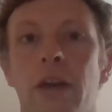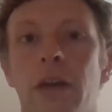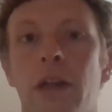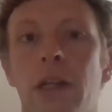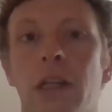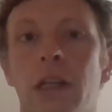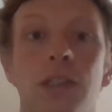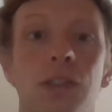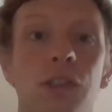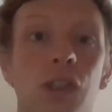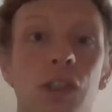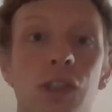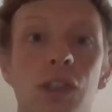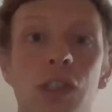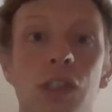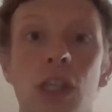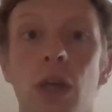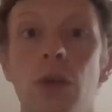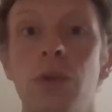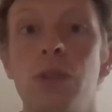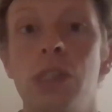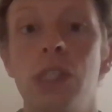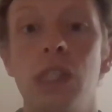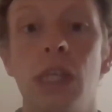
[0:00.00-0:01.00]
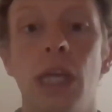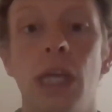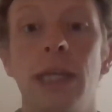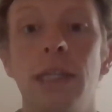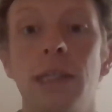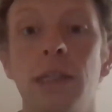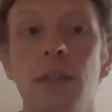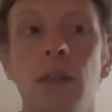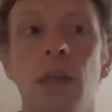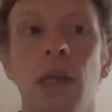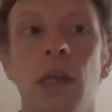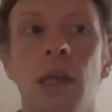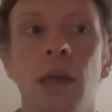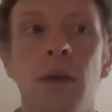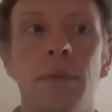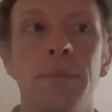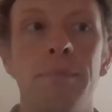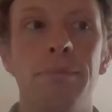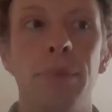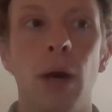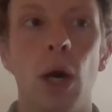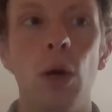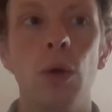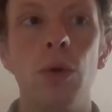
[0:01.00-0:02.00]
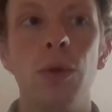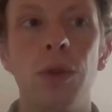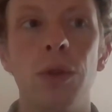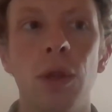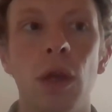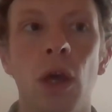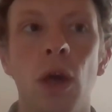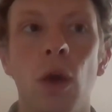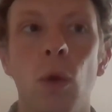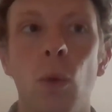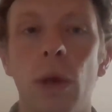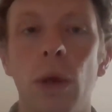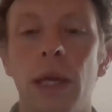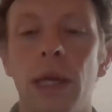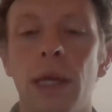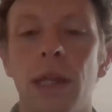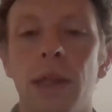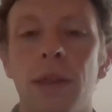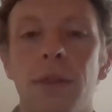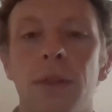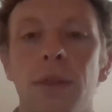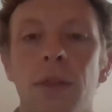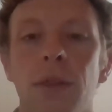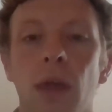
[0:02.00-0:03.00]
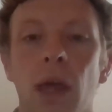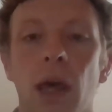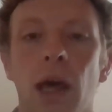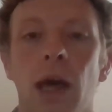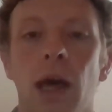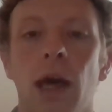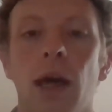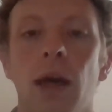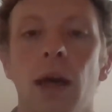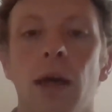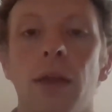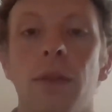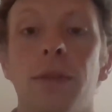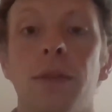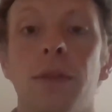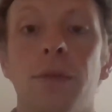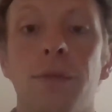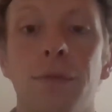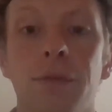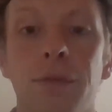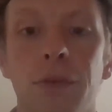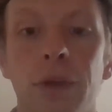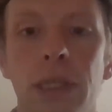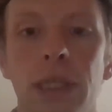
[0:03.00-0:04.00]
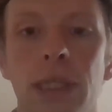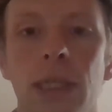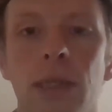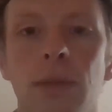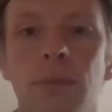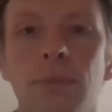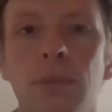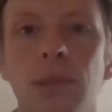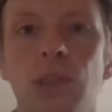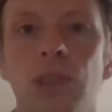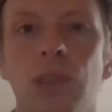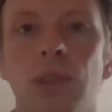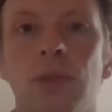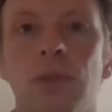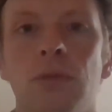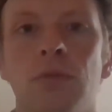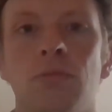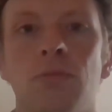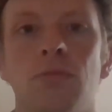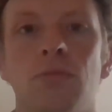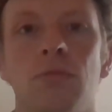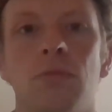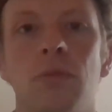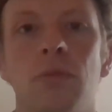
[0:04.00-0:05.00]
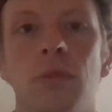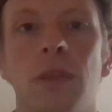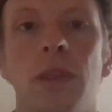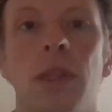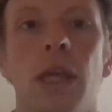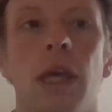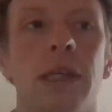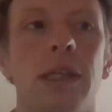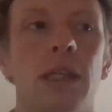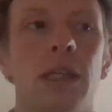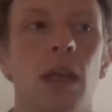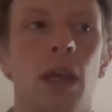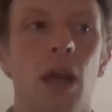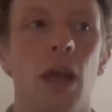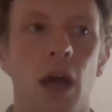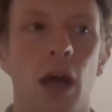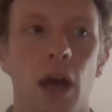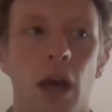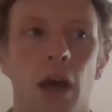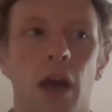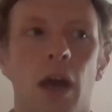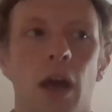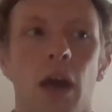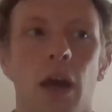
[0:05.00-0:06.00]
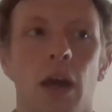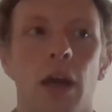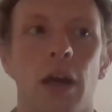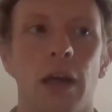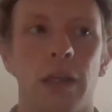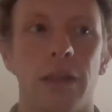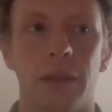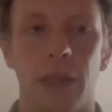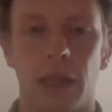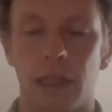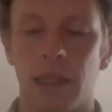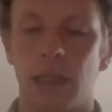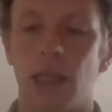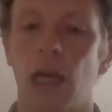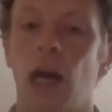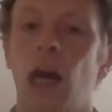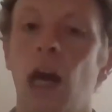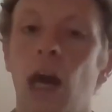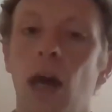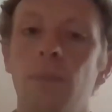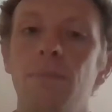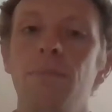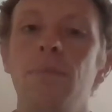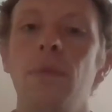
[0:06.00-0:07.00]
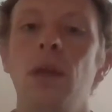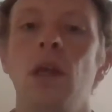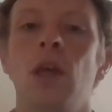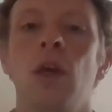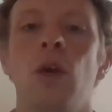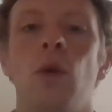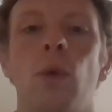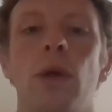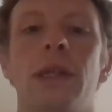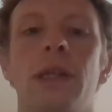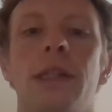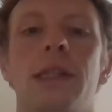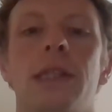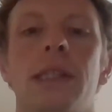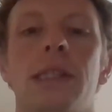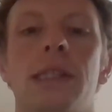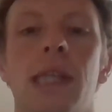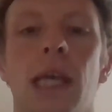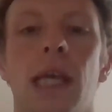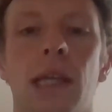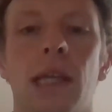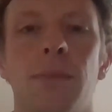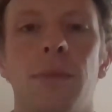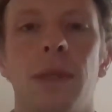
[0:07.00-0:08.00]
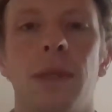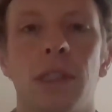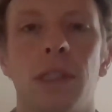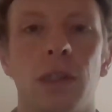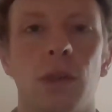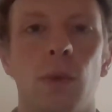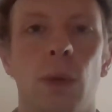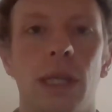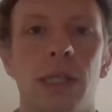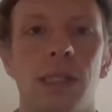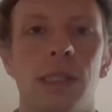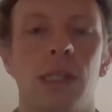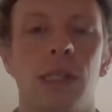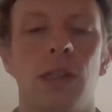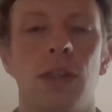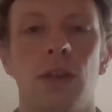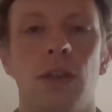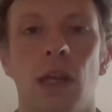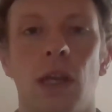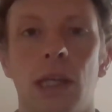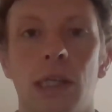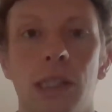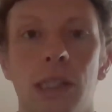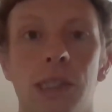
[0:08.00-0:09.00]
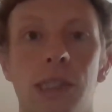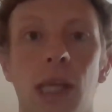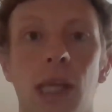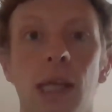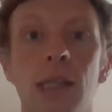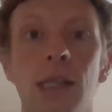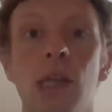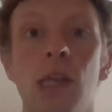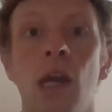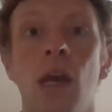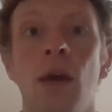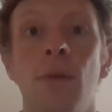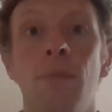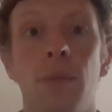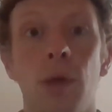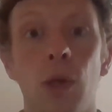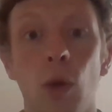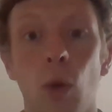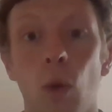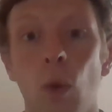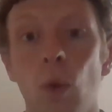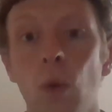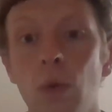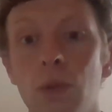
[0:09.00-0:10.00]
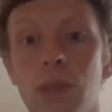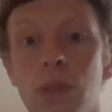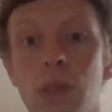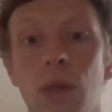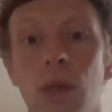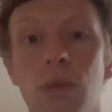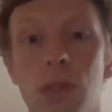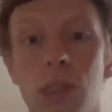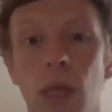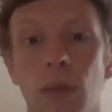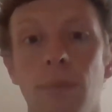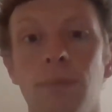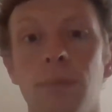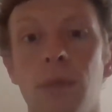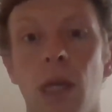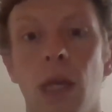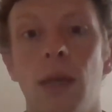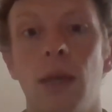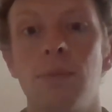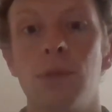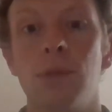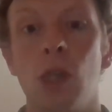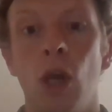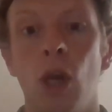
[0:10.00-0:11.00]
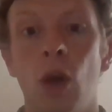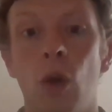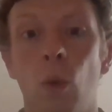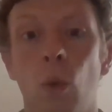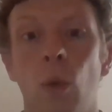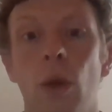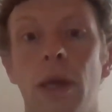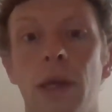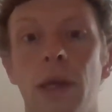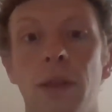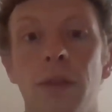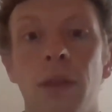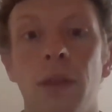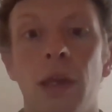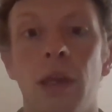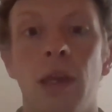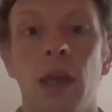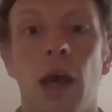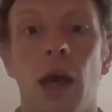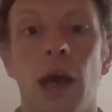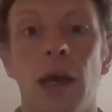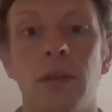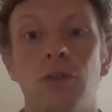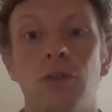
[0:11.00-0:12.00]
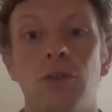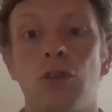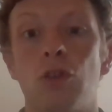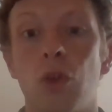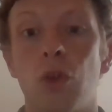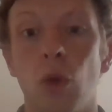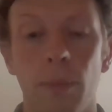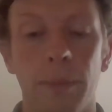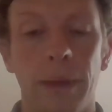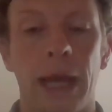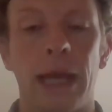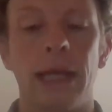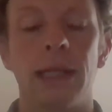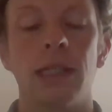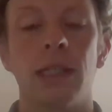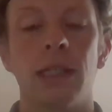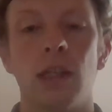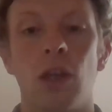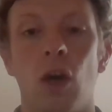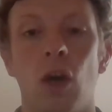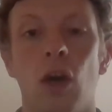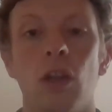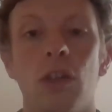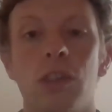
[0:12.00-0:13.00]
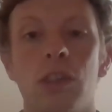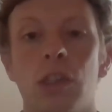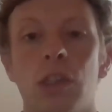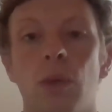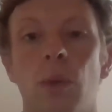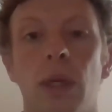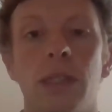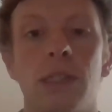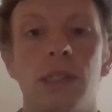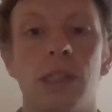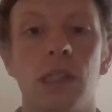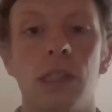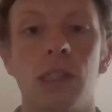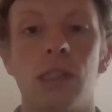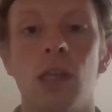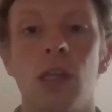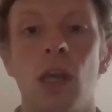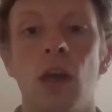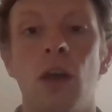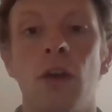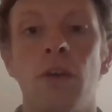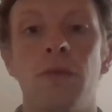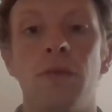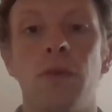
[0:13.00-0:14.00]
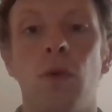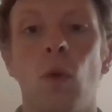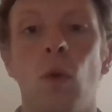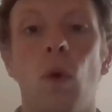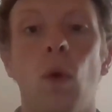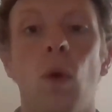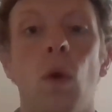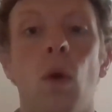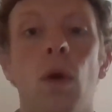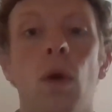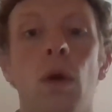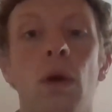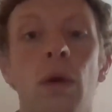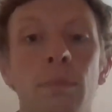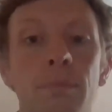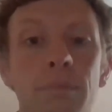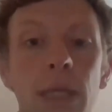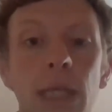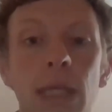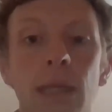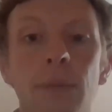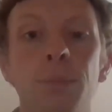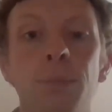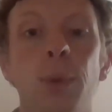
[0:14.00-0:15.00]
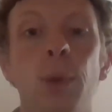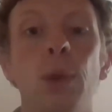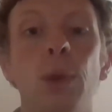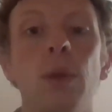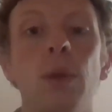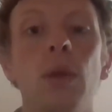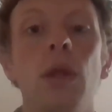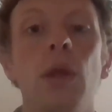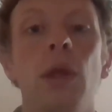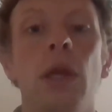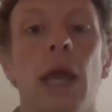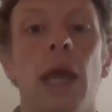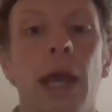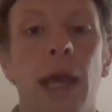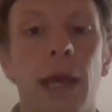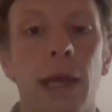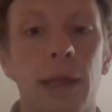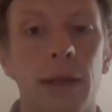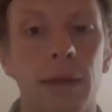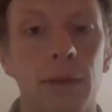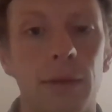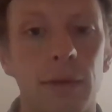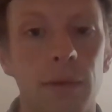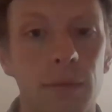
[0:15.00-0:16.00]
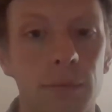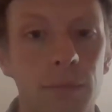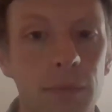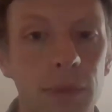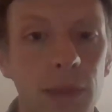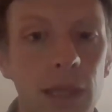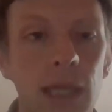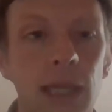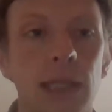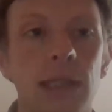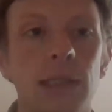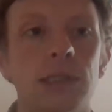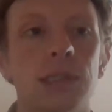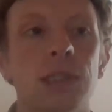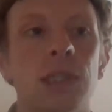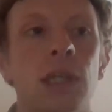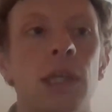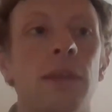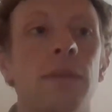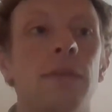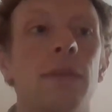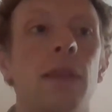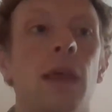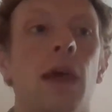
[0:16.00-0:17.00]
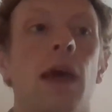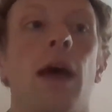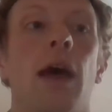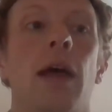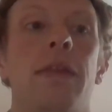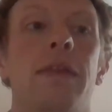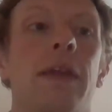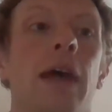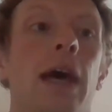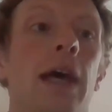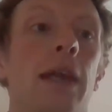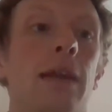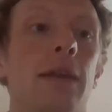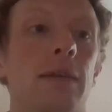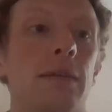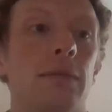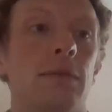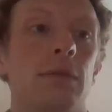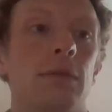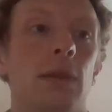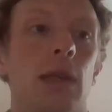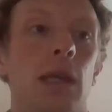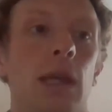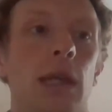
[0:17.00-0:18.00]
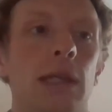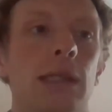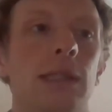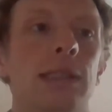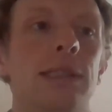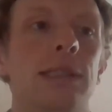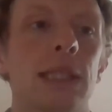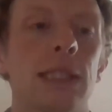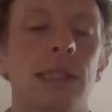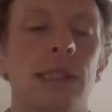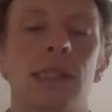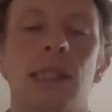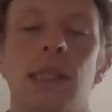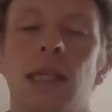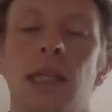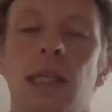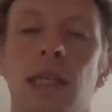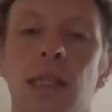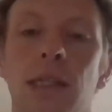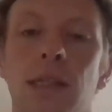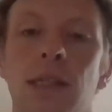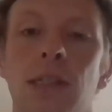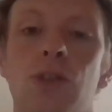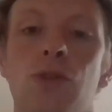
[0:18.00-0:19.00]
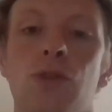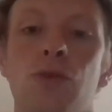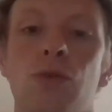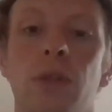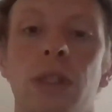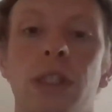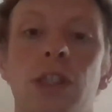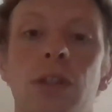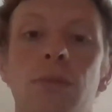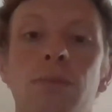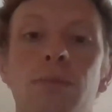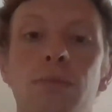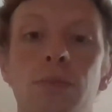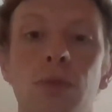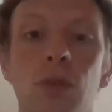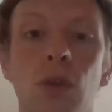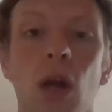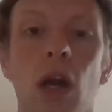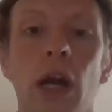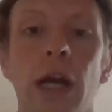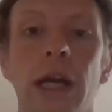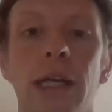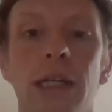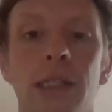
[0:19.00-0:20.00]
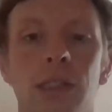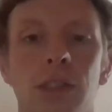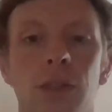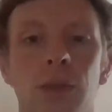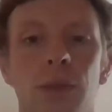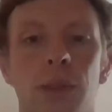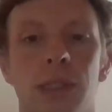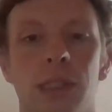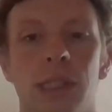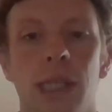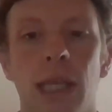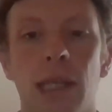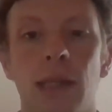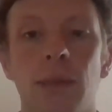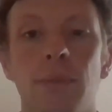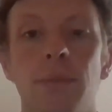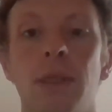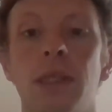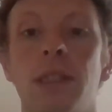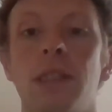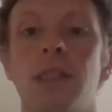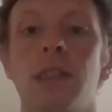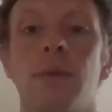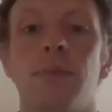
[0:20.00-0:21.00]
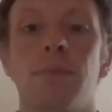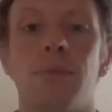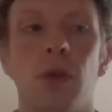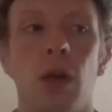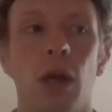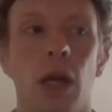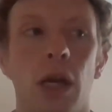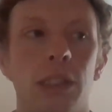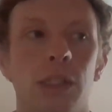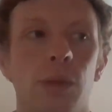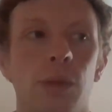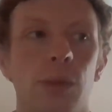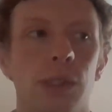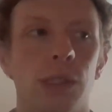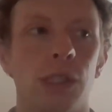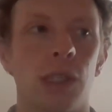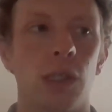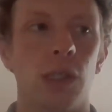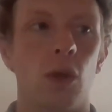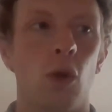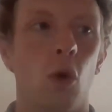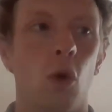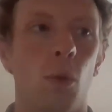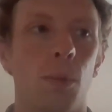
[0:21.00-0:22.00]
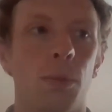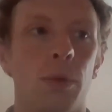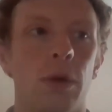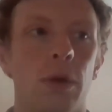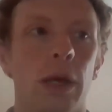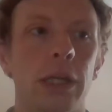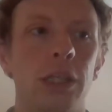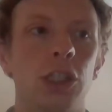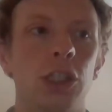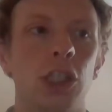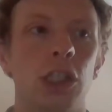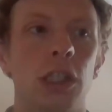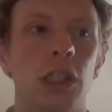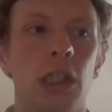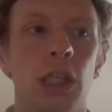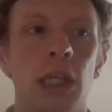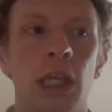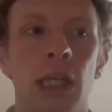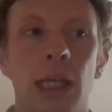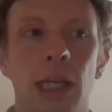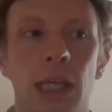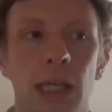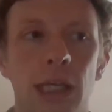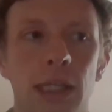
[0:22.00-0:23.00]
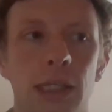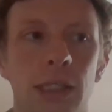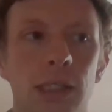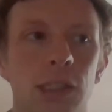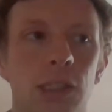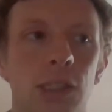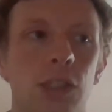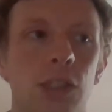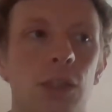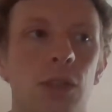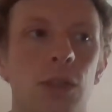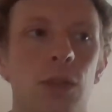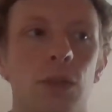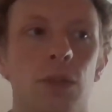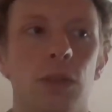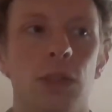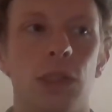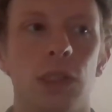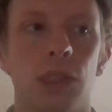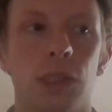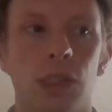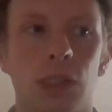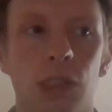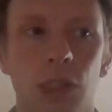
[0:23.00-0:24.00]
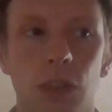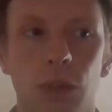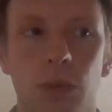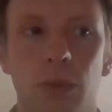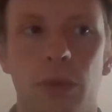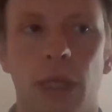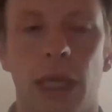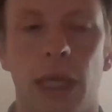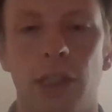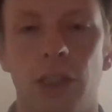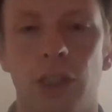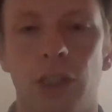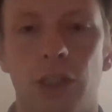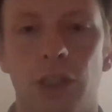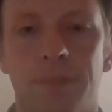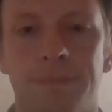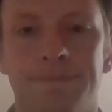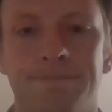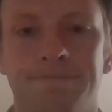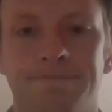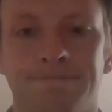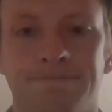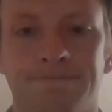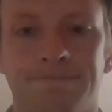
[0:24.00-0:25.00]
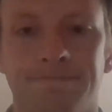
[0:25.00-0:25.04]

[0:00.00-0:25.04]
And it's associated both with the freedoms that come with the settlement of the Western United States, but also sometimes with traumatic consequences for people and things that existed in this region prior to its settlement and prior to its incorporation into this new nation.